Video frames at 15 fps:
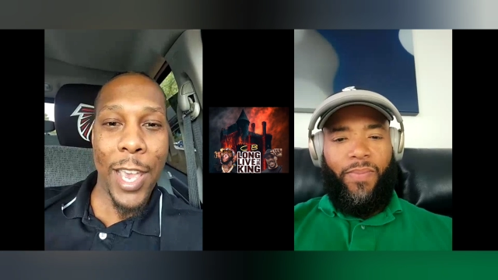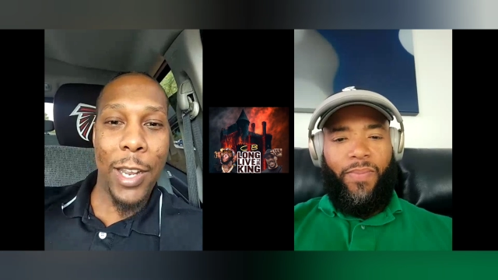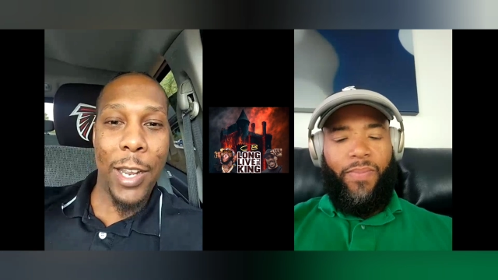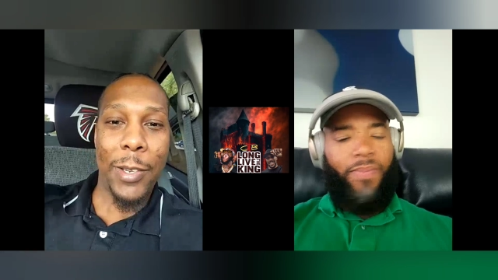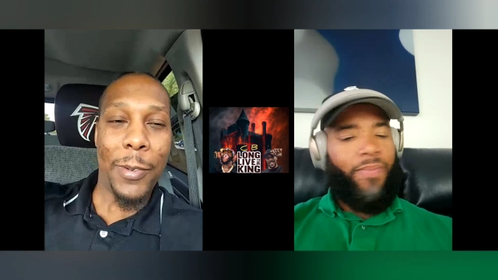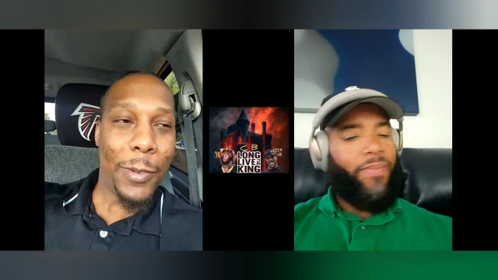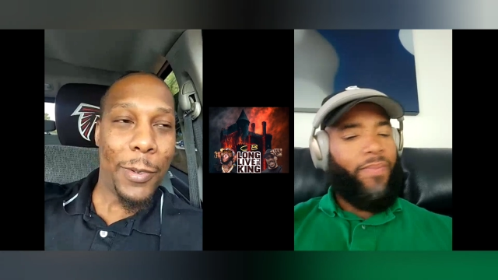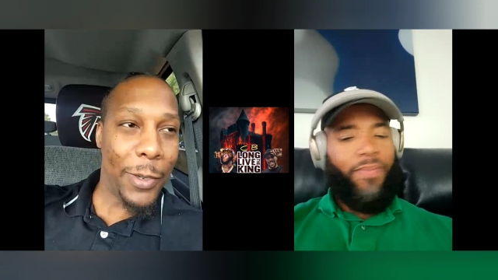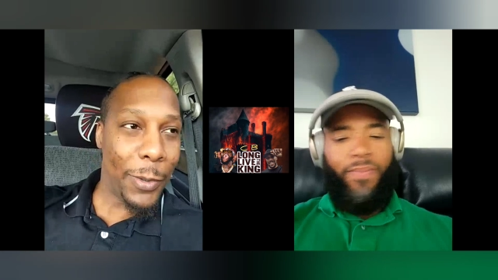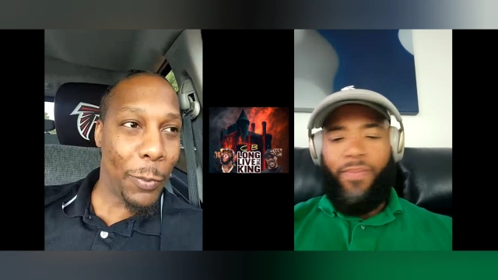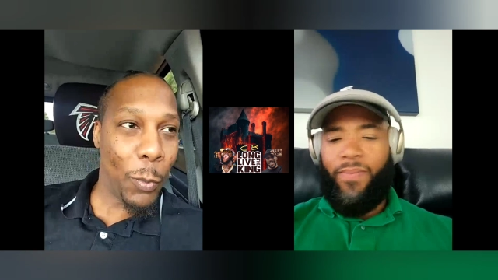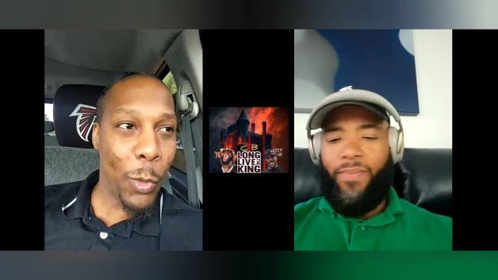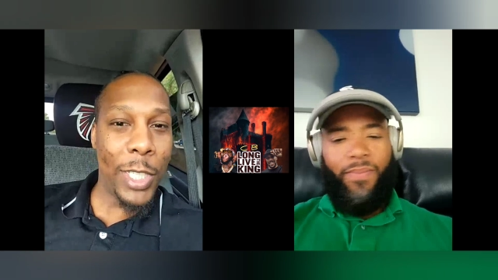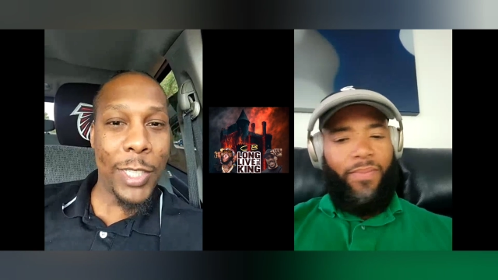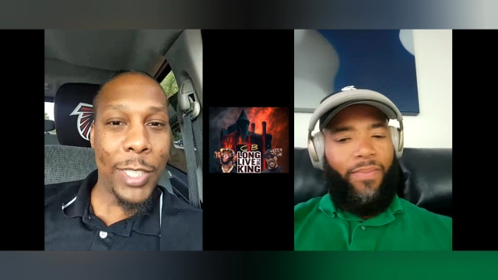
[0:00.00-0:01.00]
Speaker 1: We just had a
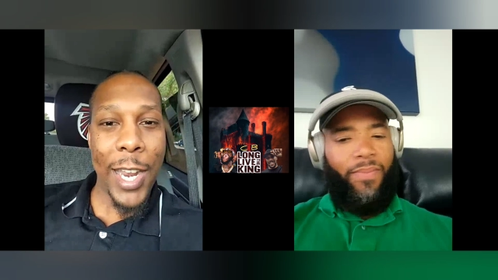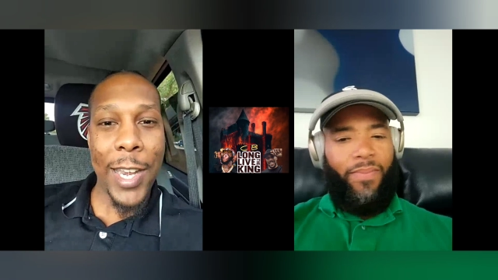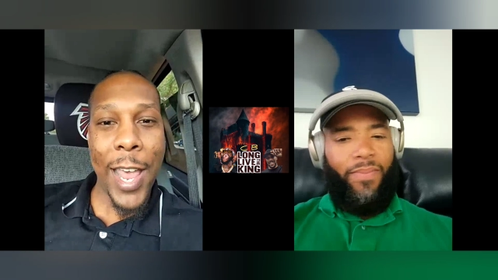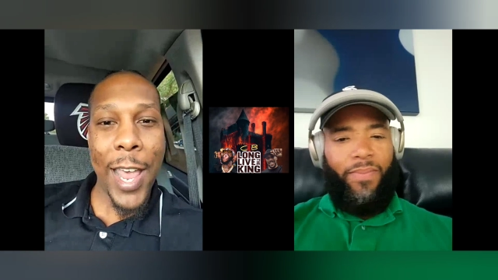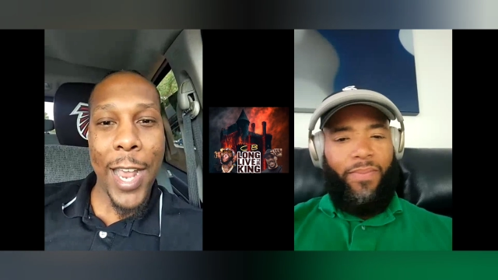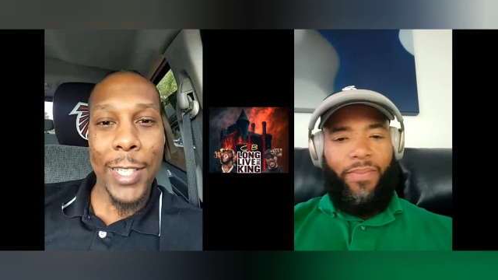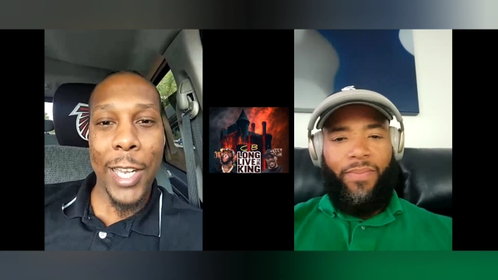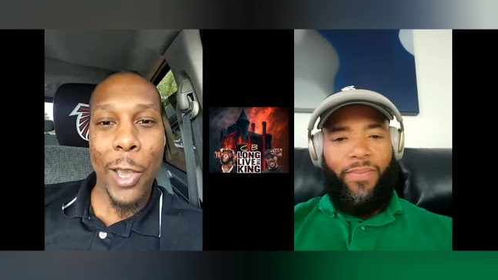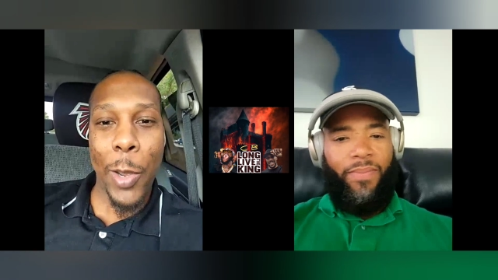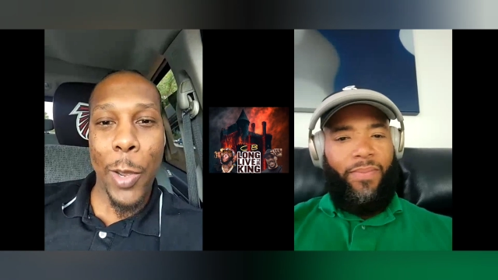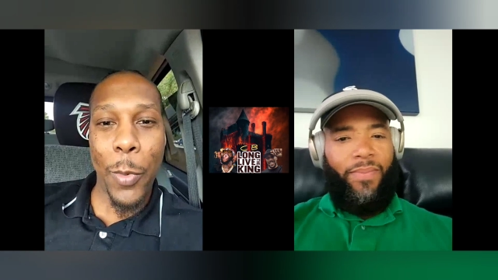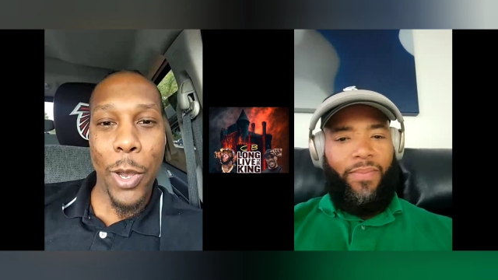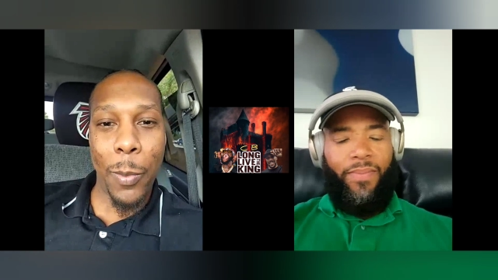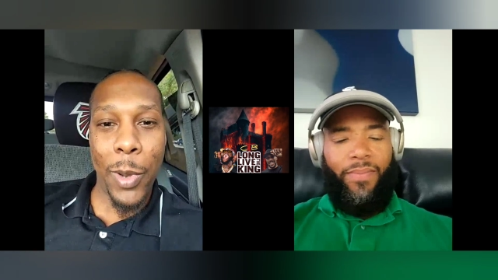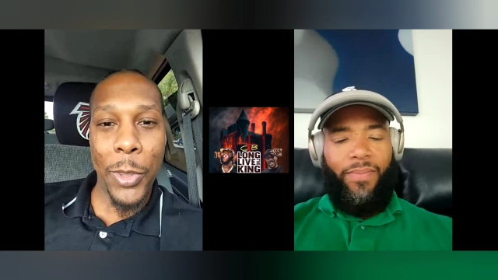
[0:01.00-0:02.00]
one just got knocked out
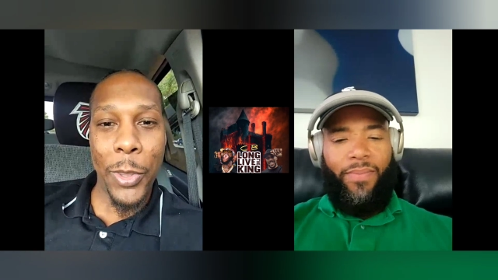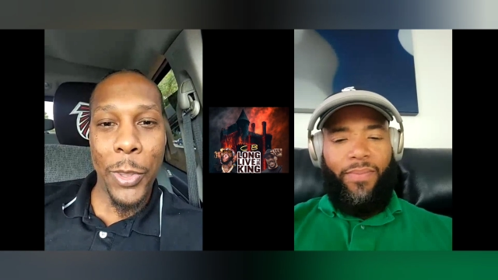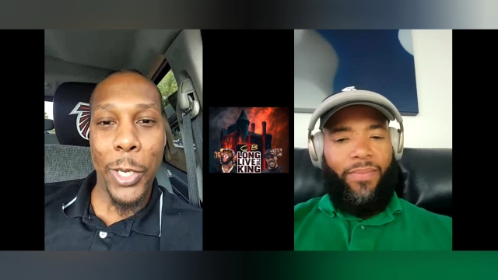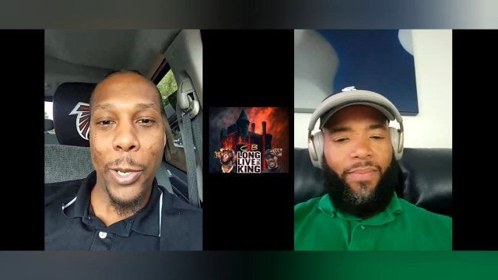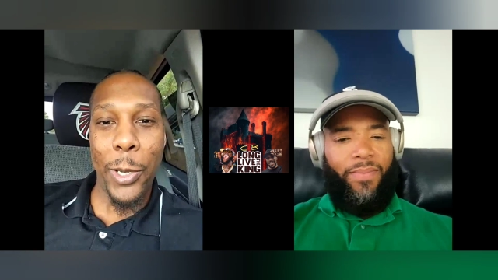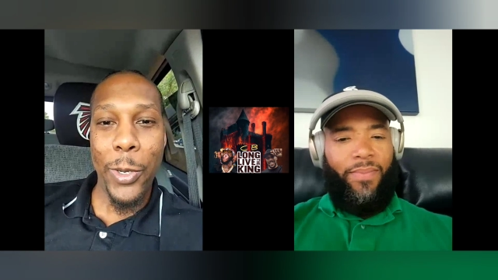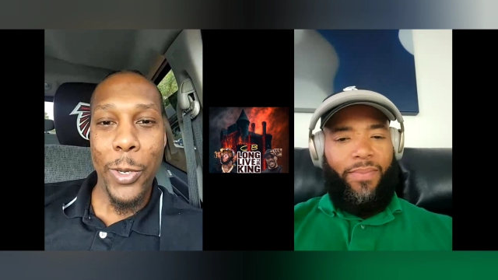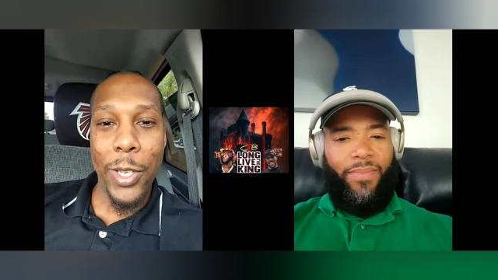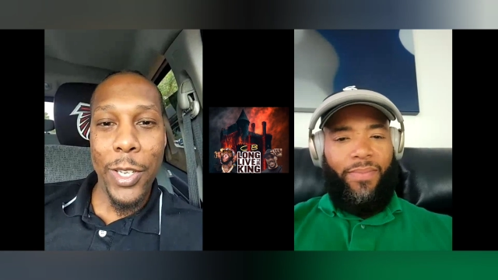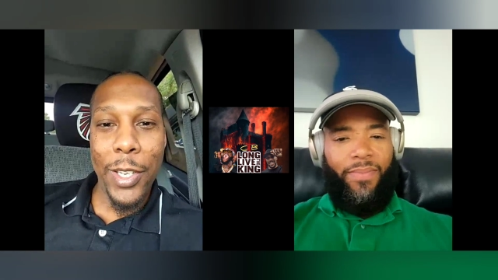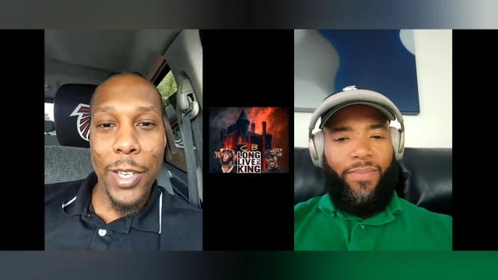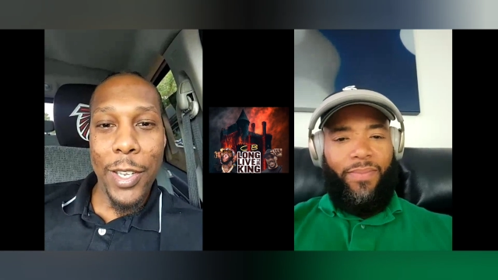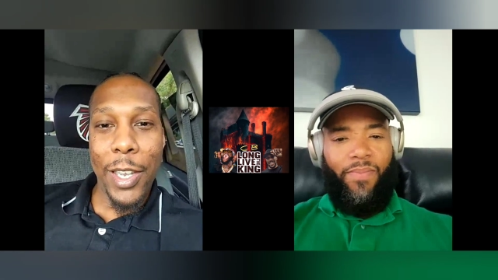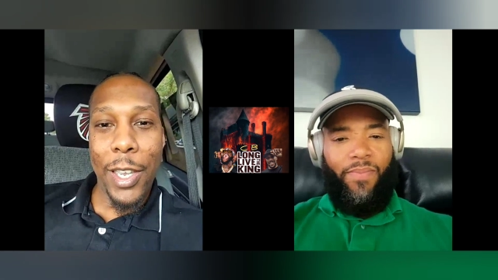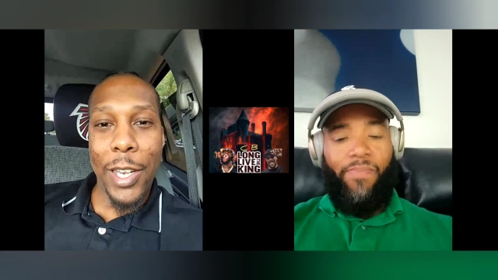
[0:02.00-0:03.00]
a couple a month ago,
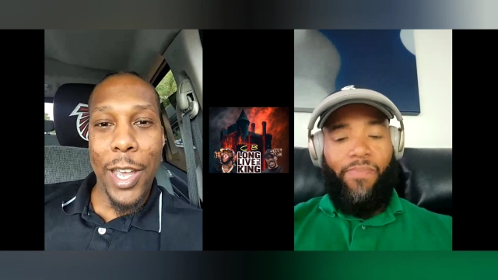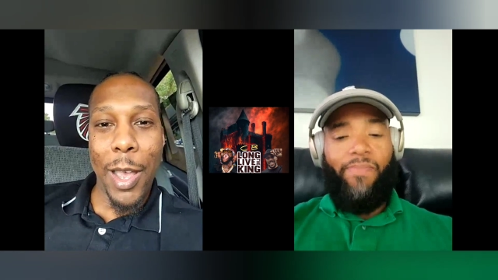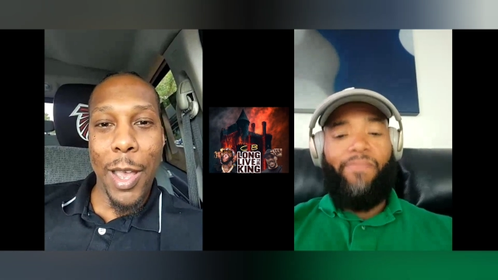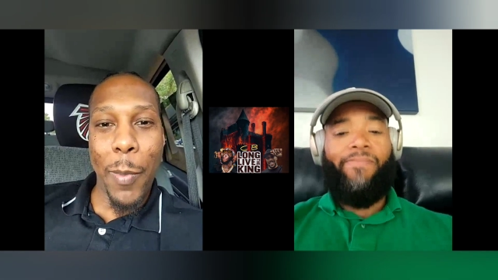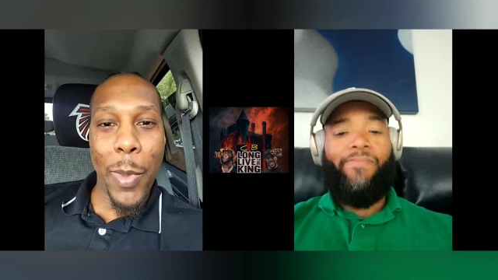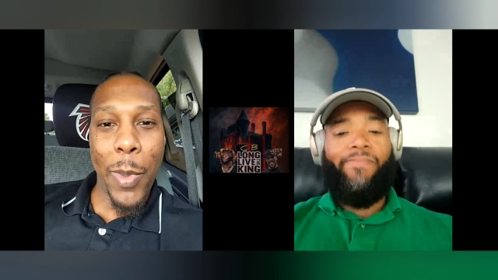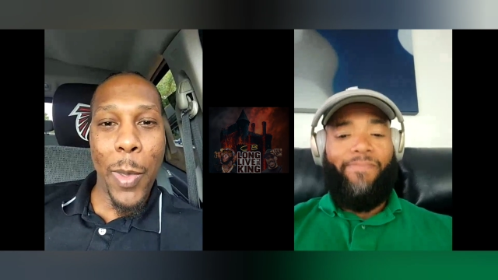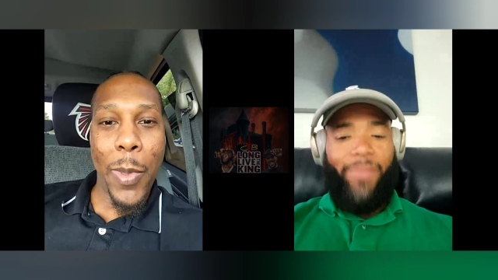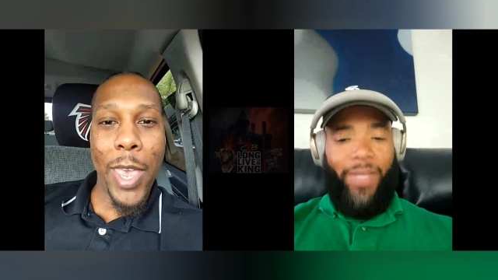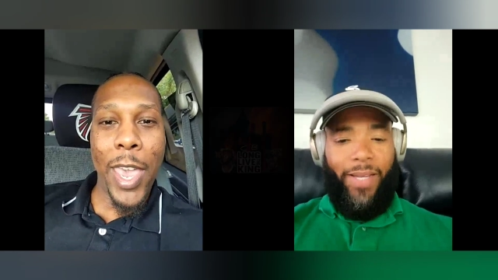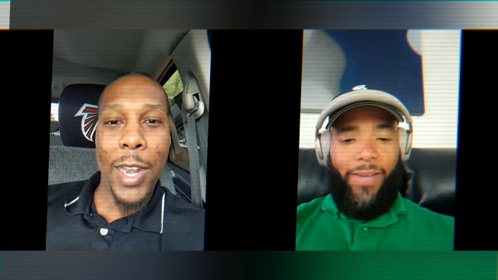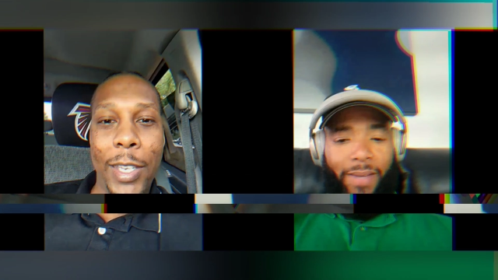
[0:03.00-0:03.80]
and uh, Big Baby